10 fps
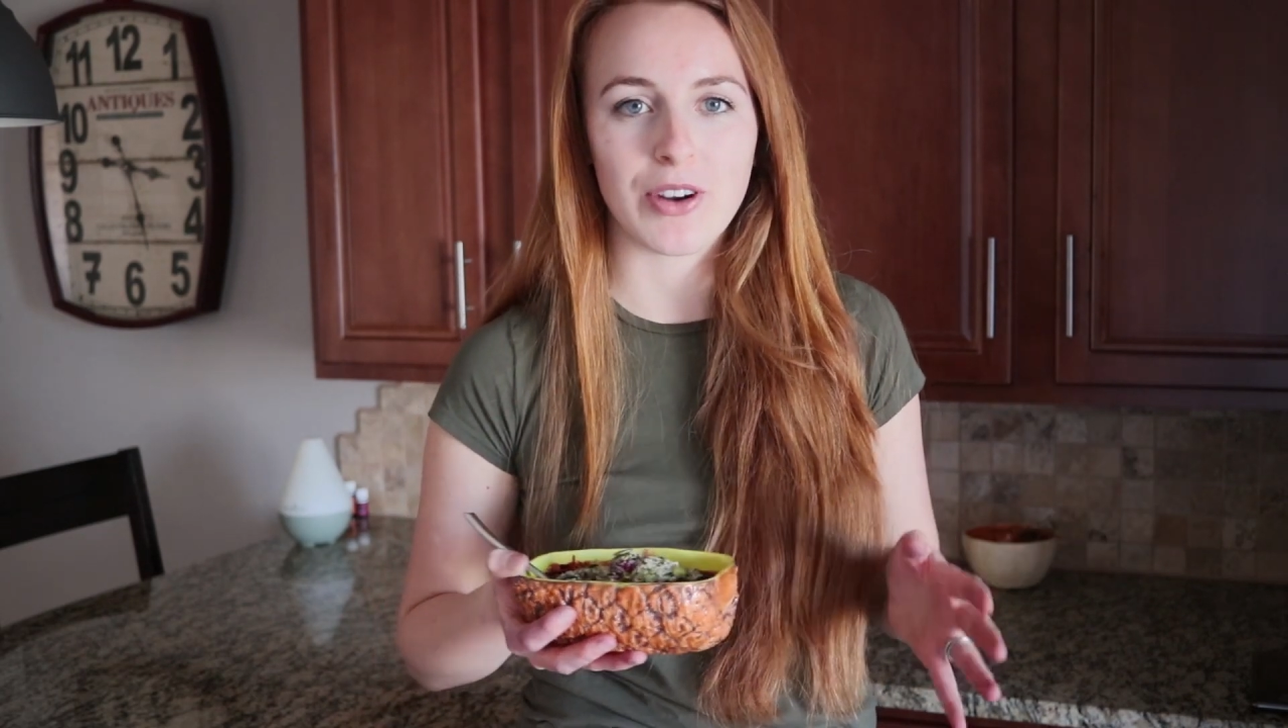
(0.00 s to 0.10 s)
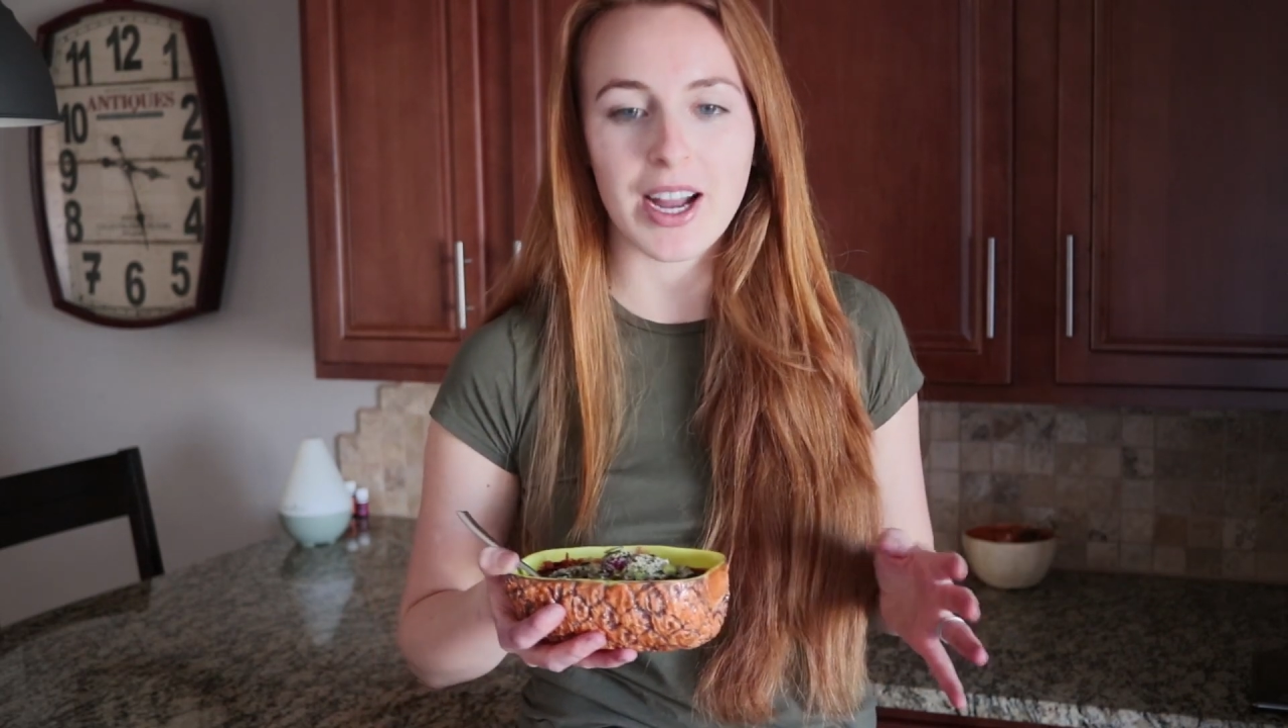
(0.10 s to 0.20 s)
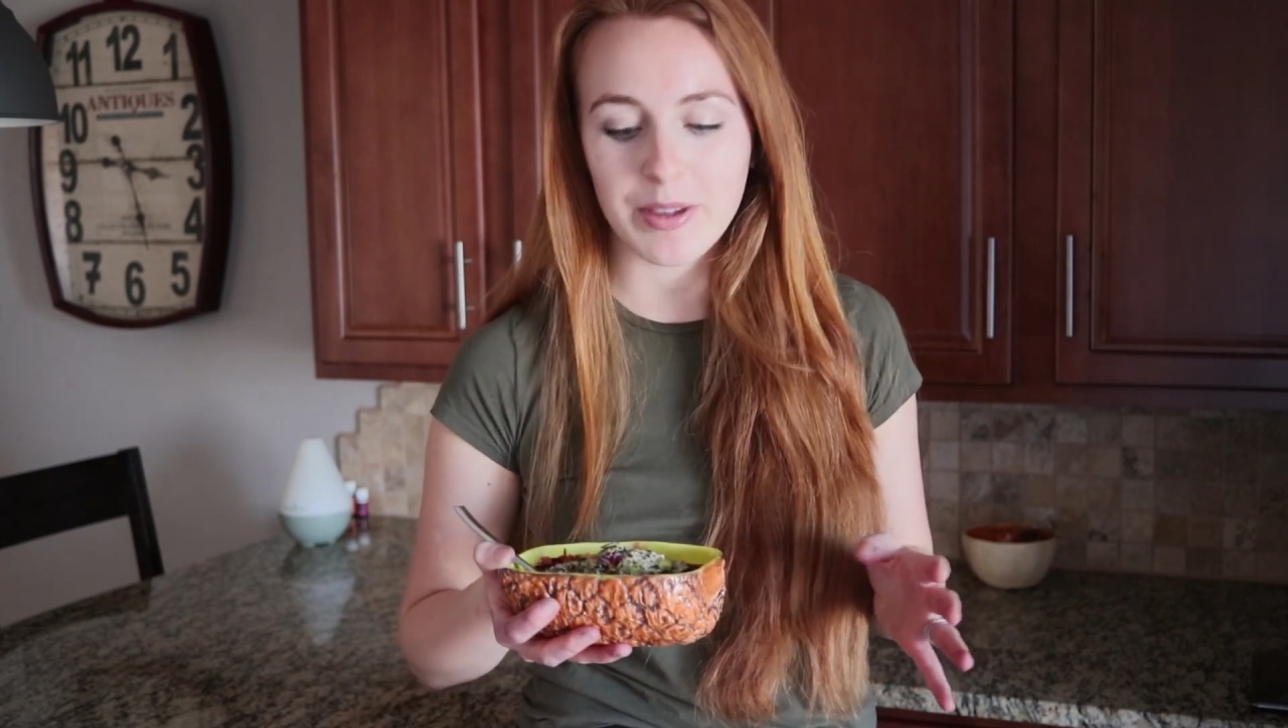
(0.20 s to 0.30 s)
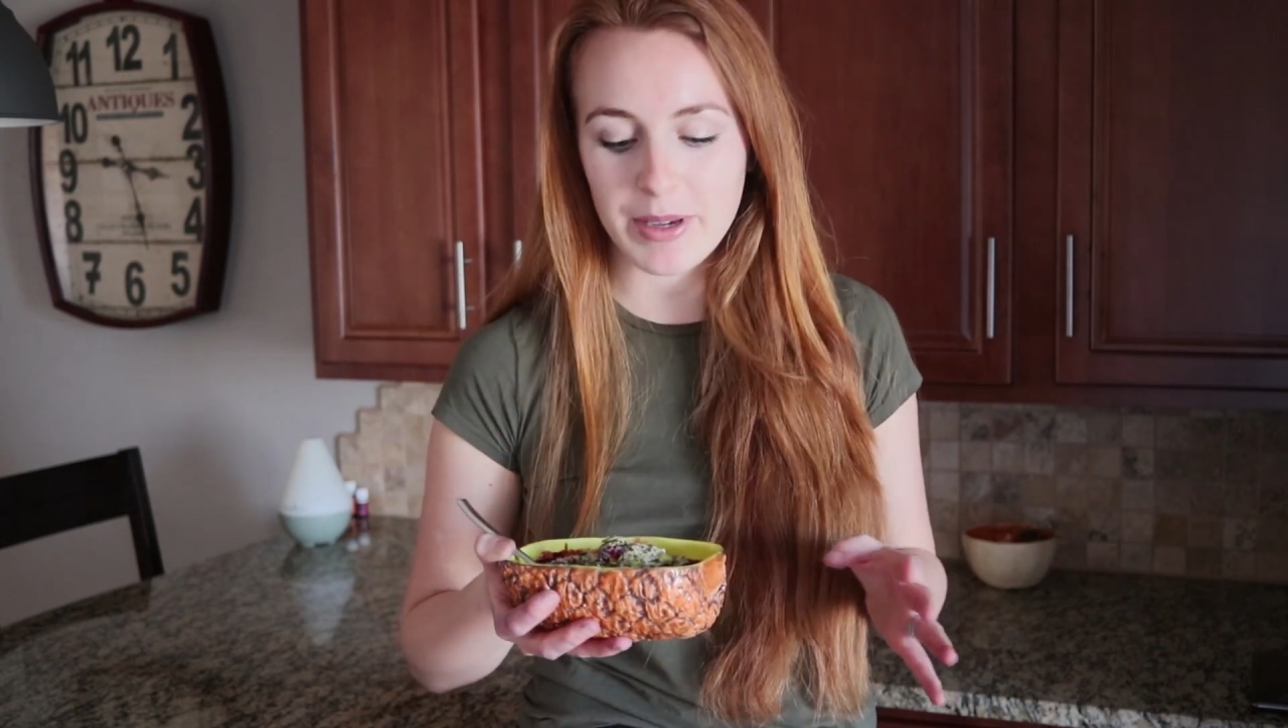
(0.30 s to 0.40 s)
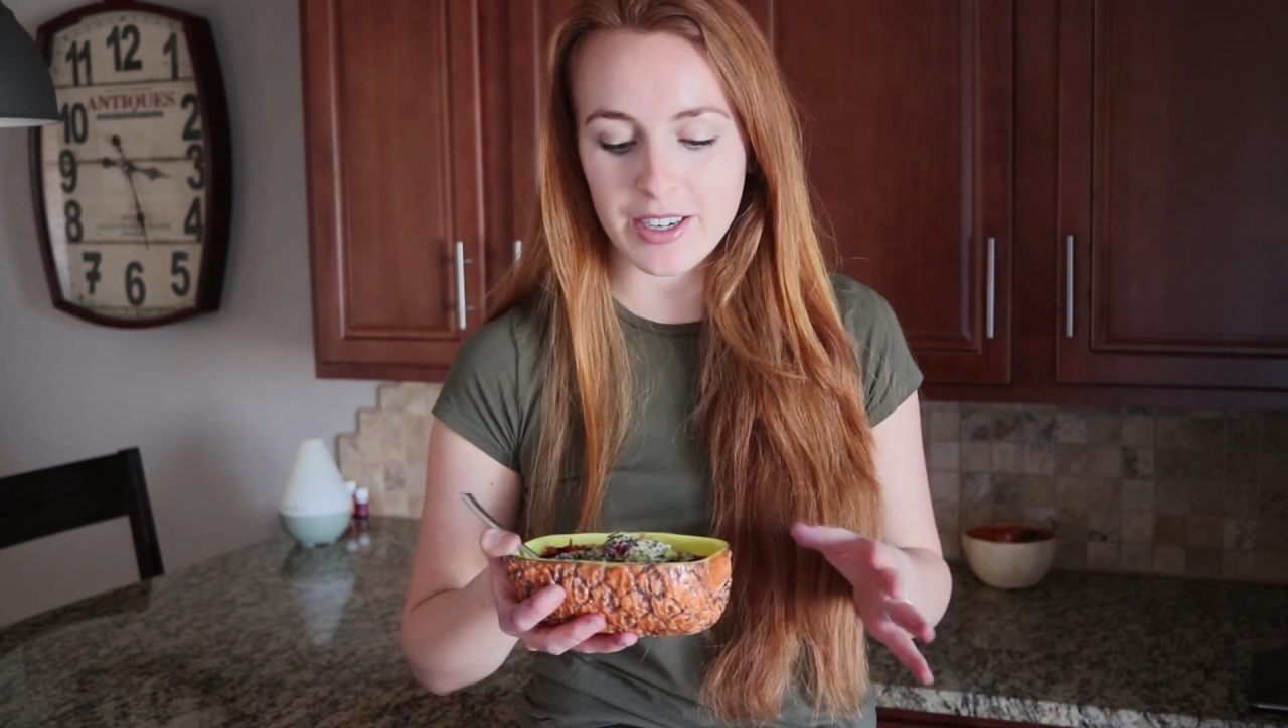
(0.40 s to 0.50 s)

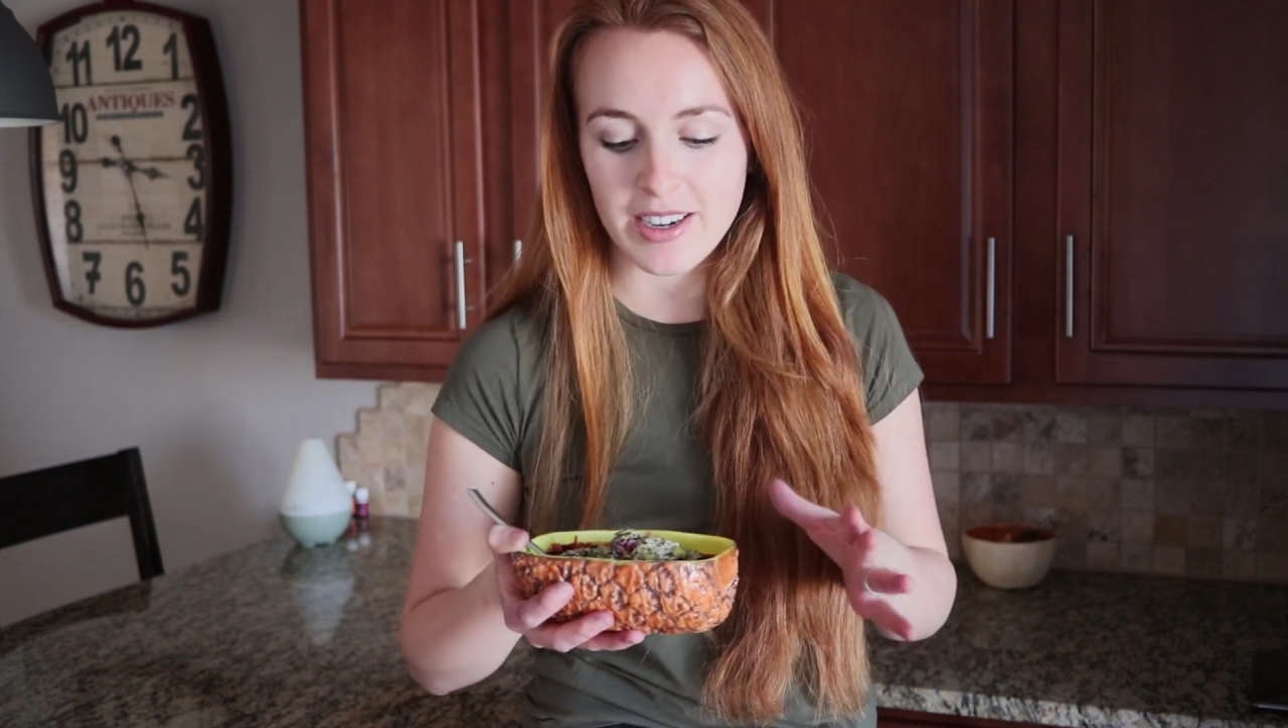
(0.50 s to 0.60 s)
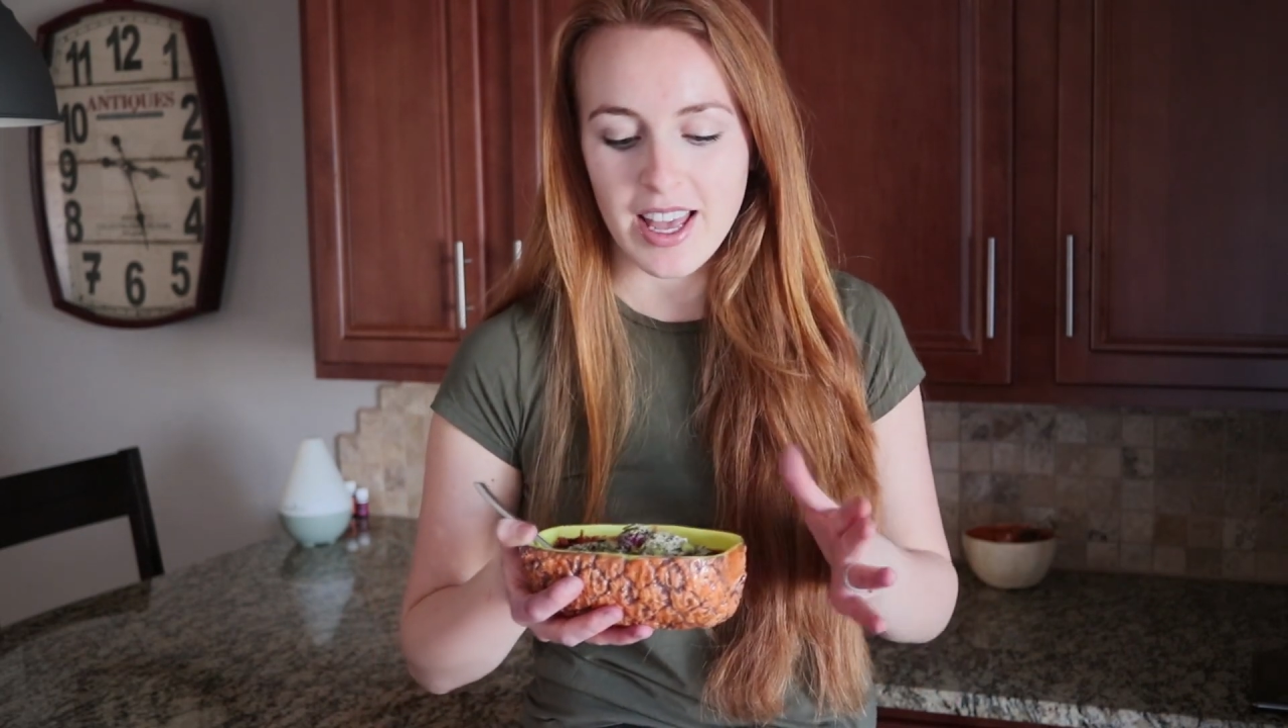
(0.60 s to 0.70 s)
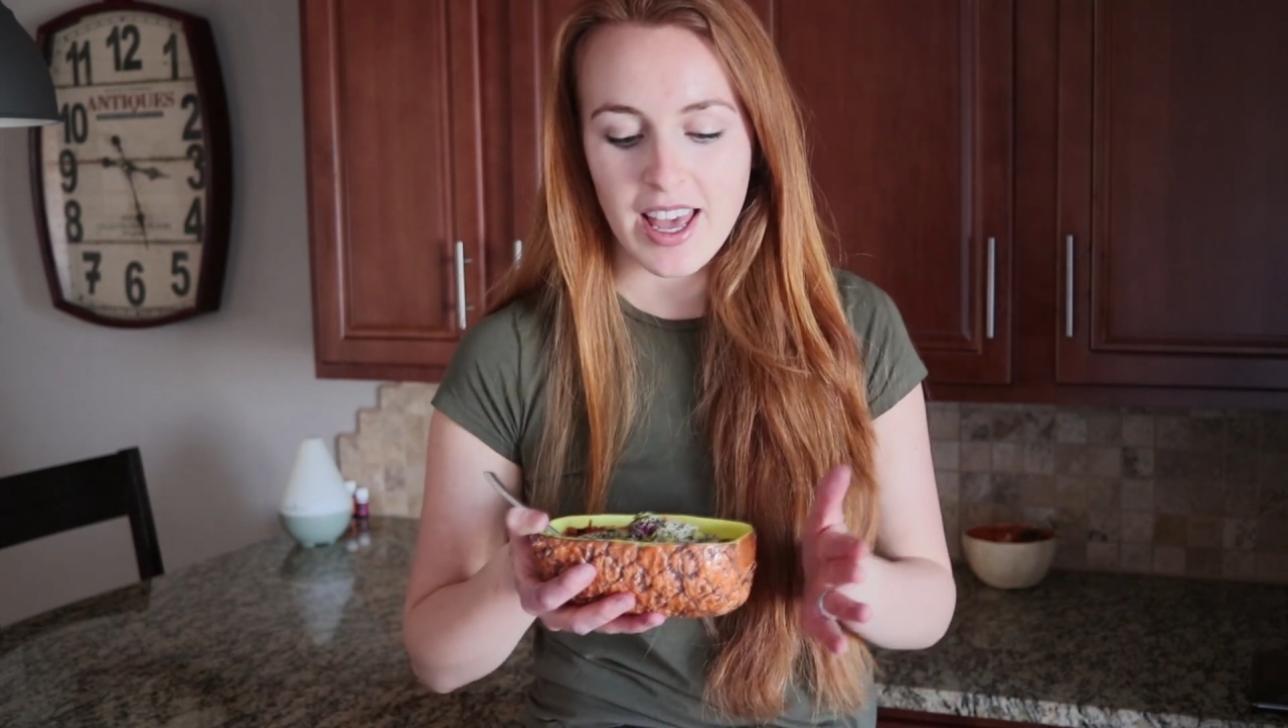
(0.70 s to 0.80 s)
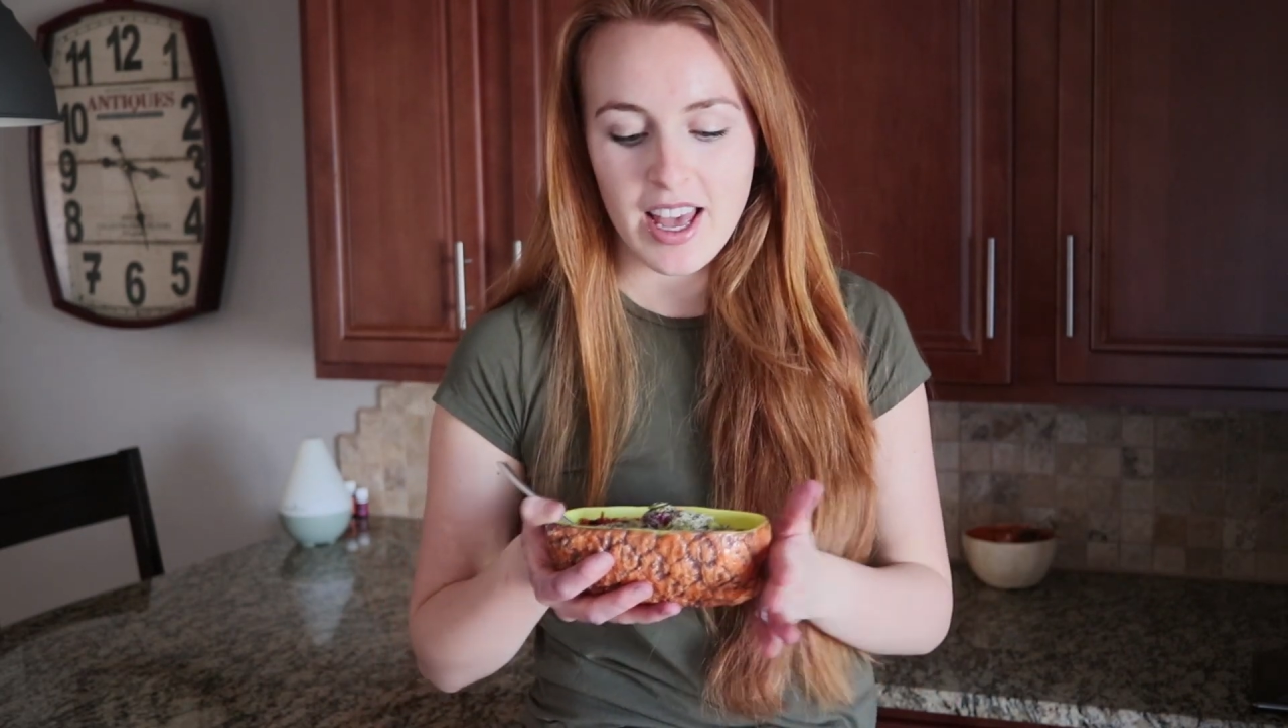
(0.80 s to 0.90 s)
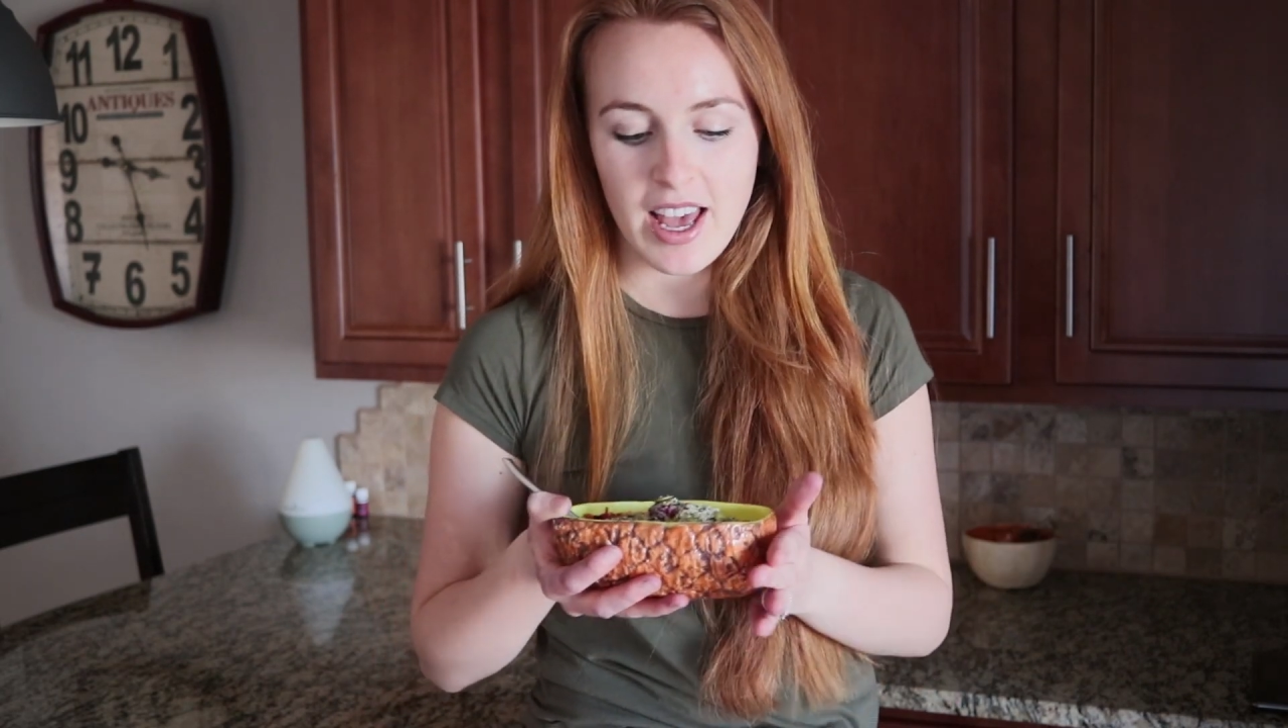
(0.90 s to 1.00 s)
Cronometer